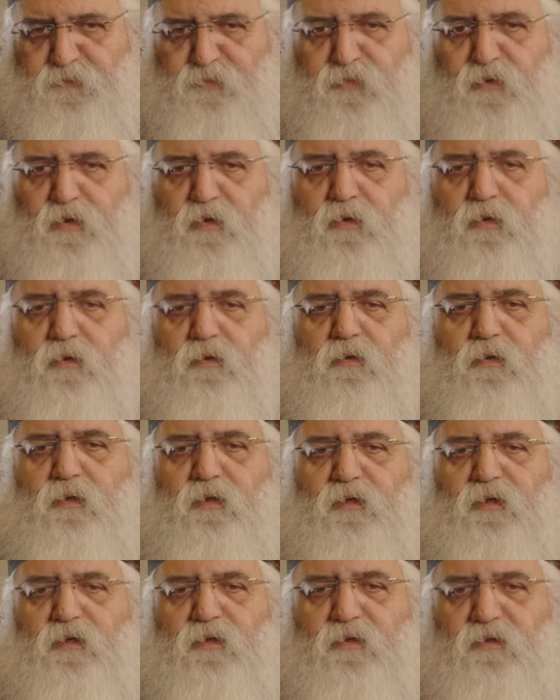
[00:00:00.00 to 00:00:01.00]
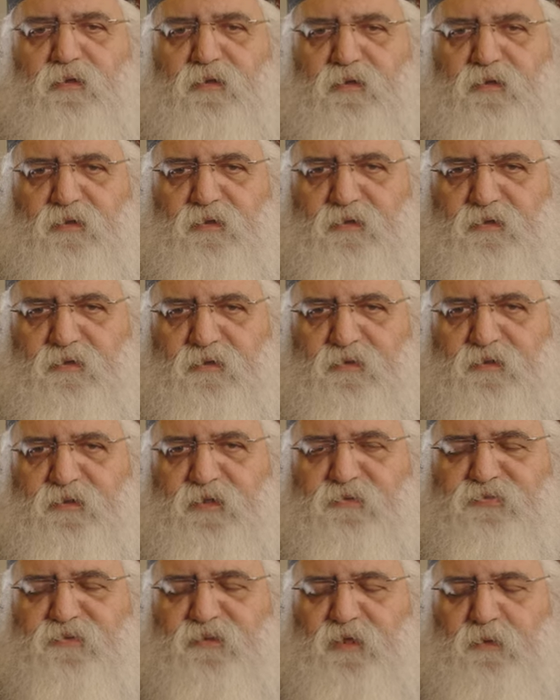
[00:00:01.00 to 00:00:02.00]
your other two
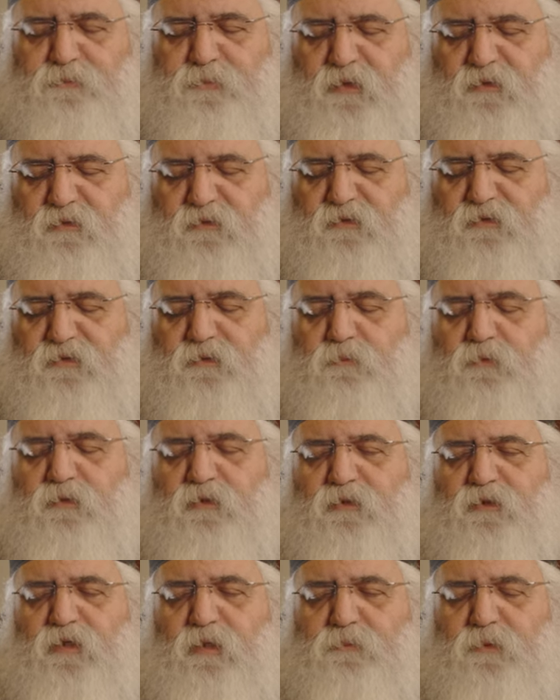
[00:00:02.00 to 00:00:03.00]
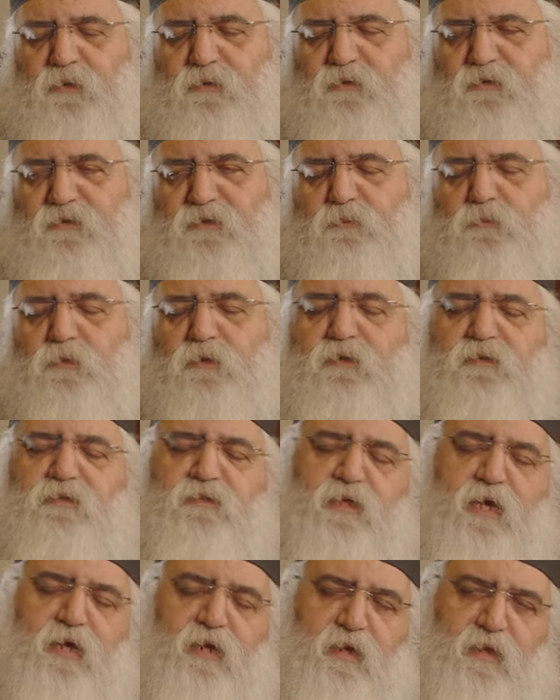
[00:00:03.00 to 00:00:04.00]
questions about canonicity.
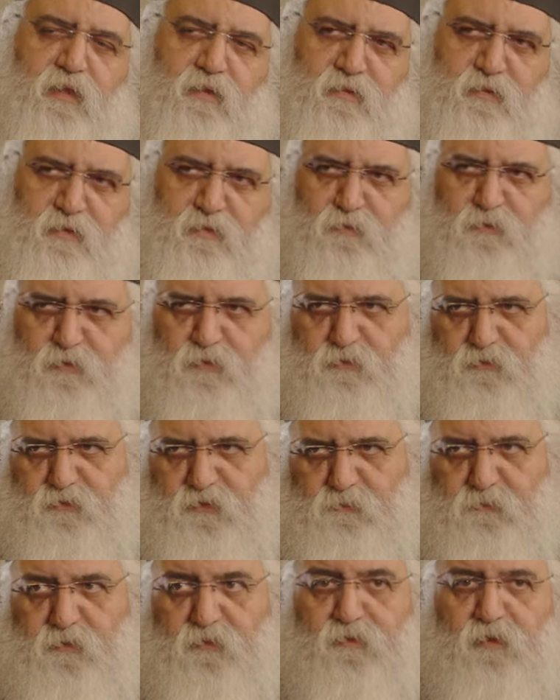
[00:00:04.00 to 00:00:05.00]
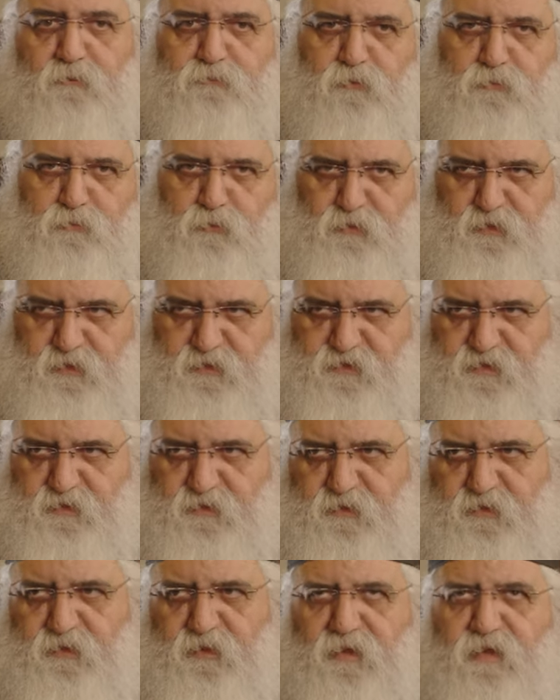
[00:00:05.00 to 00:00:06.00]
And now
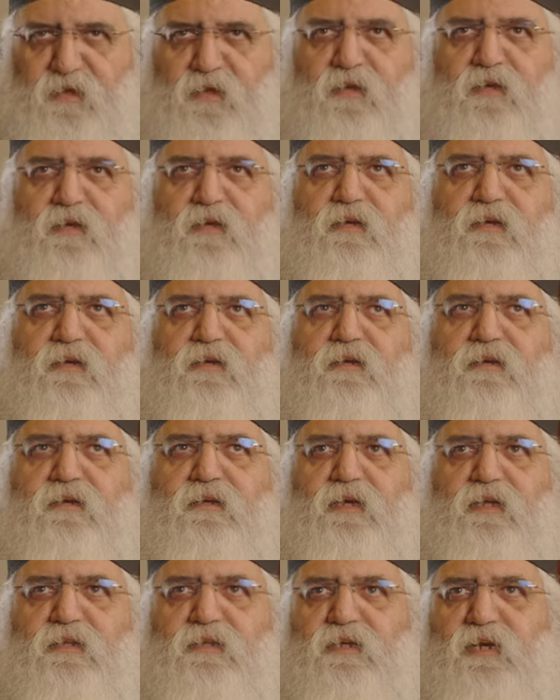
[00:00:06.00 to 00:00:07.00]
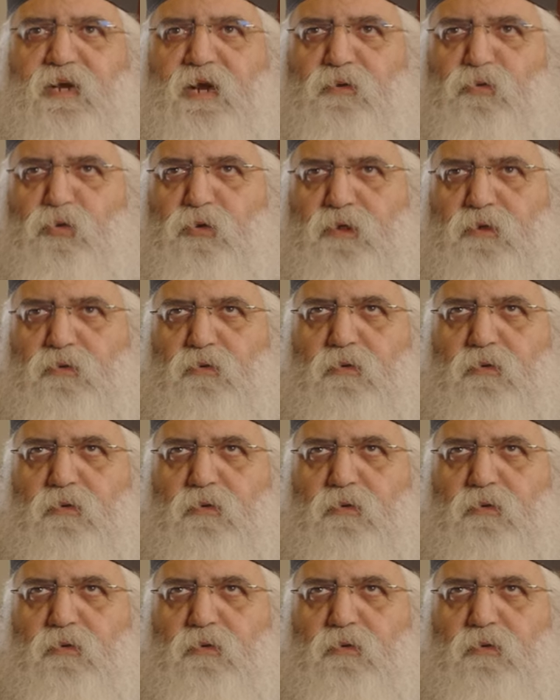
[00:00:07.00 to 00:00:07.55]
I will ask you,